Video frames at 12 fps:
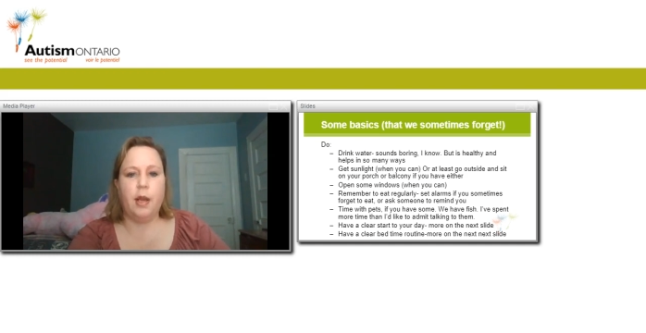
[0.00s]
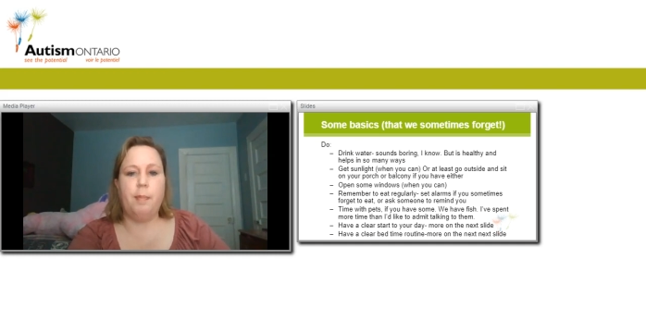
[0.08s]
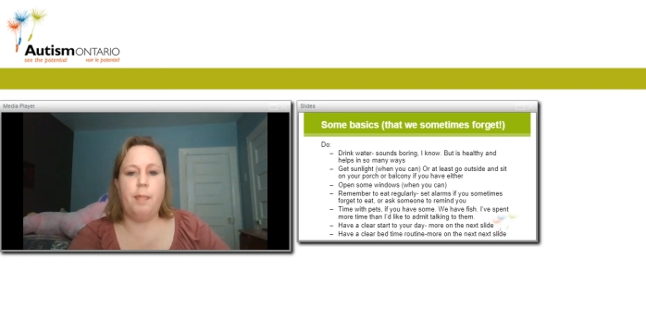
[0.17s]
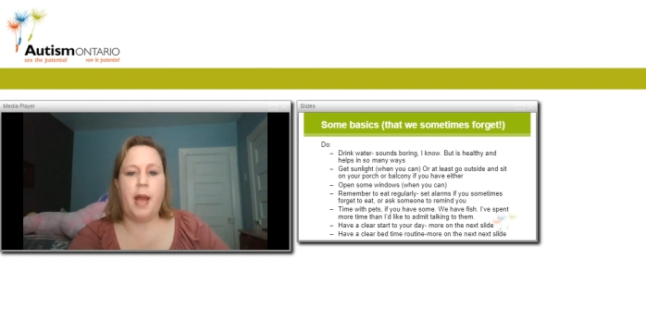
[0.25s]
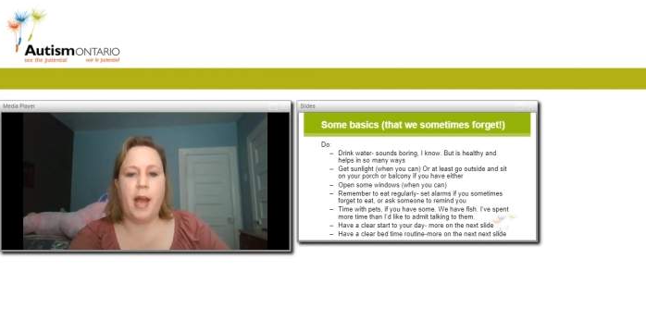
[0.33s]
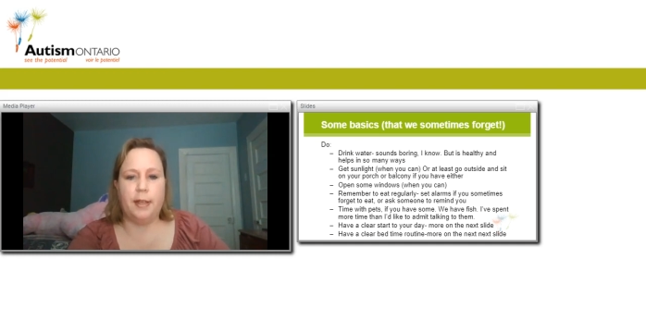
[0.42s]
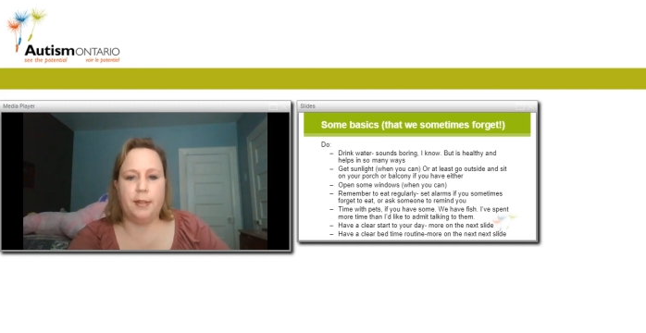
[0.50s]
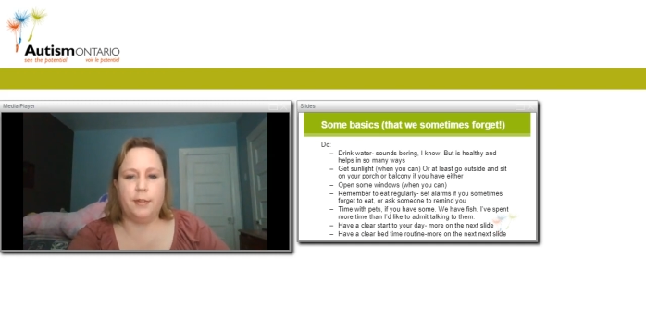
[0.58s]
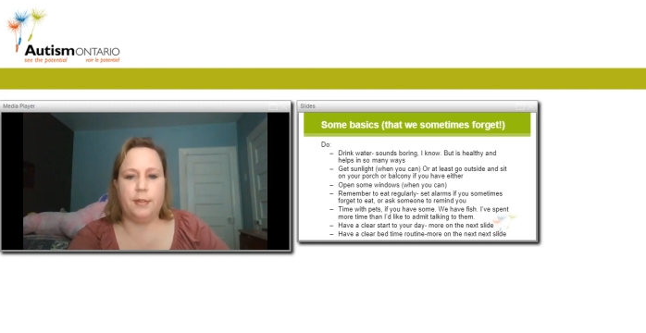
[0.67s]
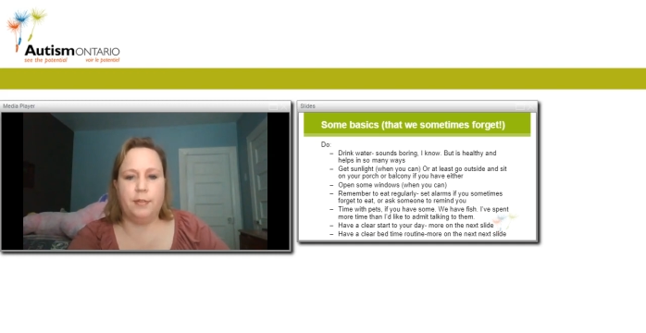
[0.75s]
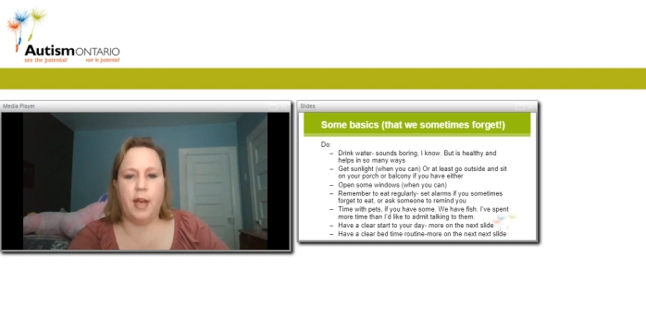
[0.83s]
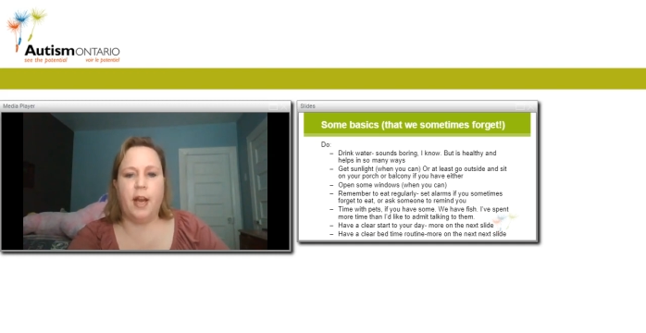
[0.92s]
Pets,
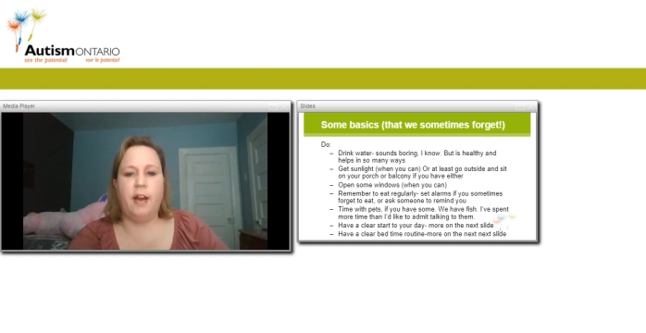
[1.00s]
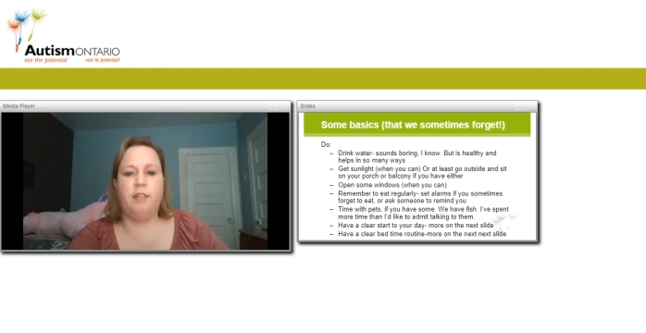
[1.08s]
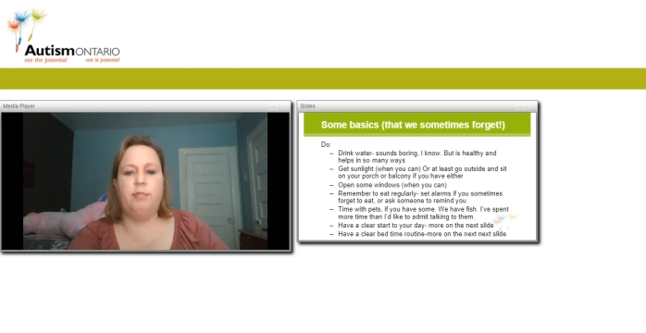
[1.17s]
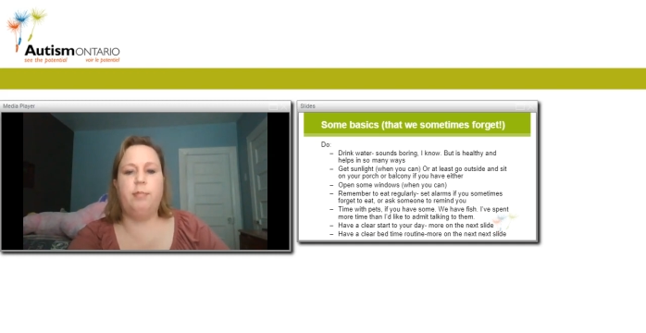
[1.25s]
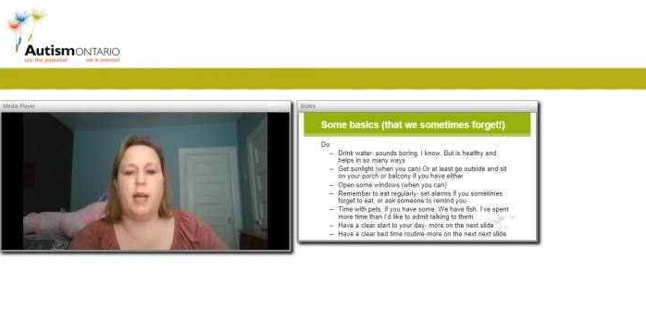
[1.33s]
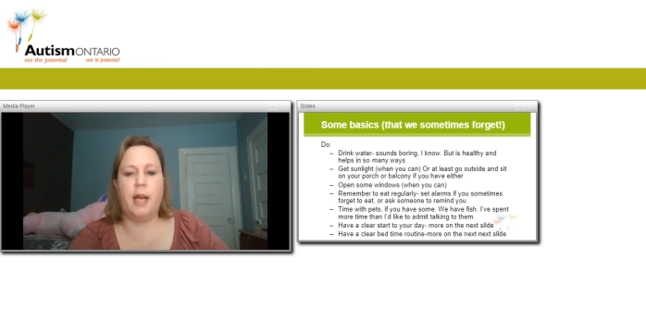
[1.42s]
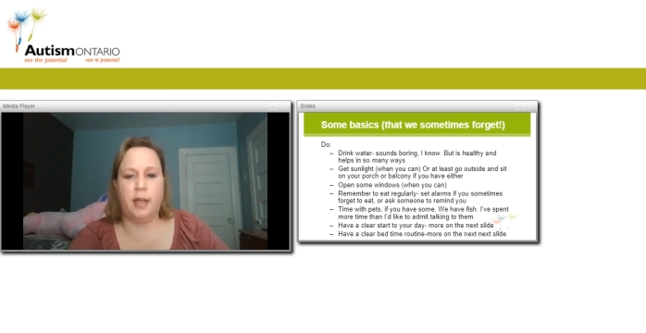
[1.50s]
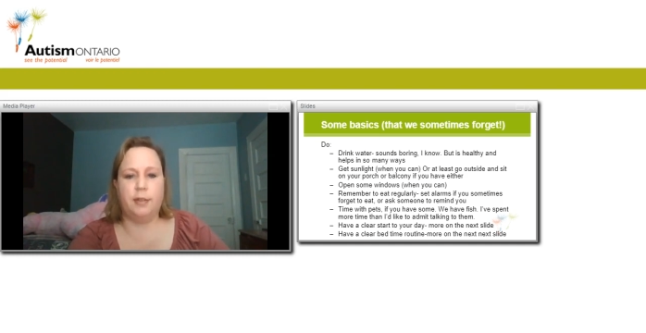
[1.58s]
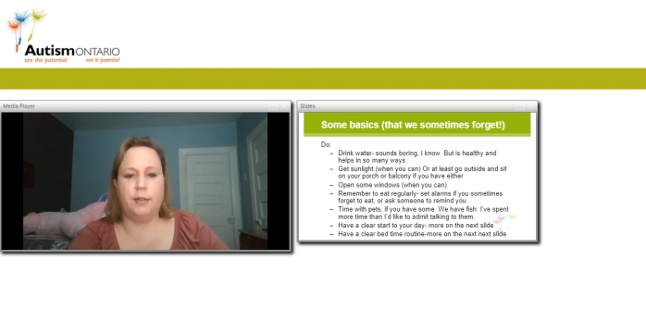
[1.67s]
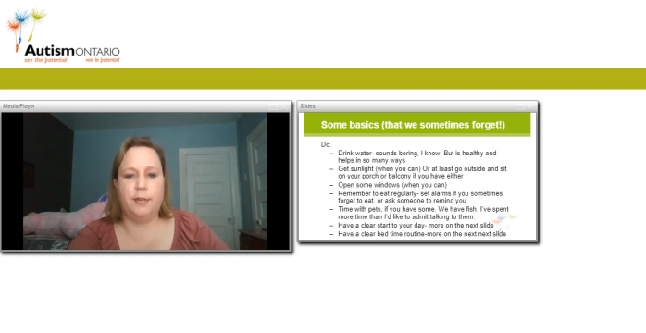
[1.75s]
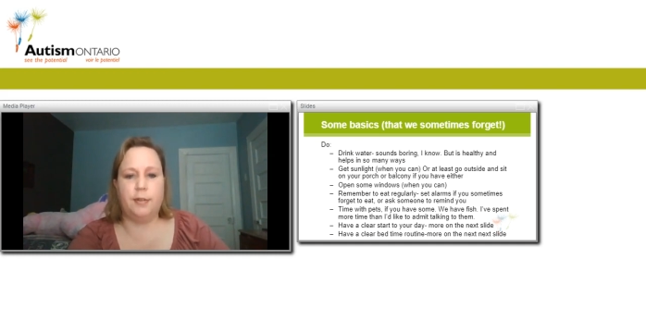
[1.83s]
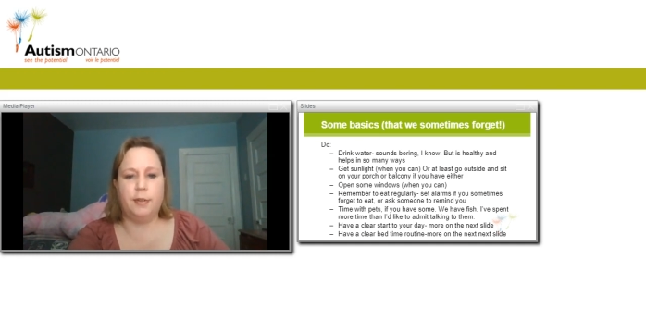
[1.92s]
if you have
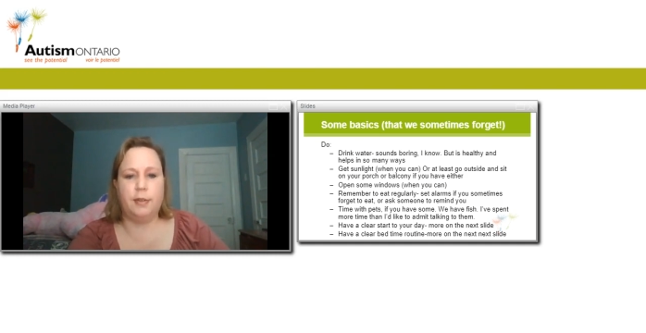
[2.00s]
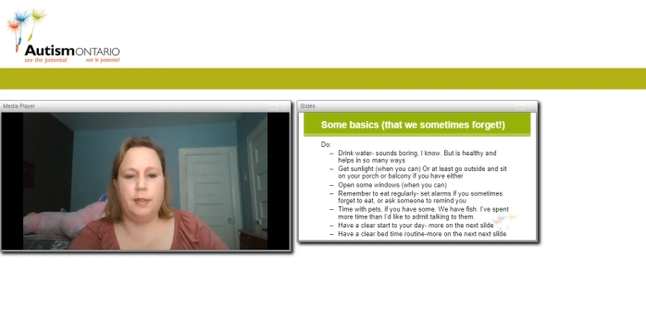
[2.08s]
pets,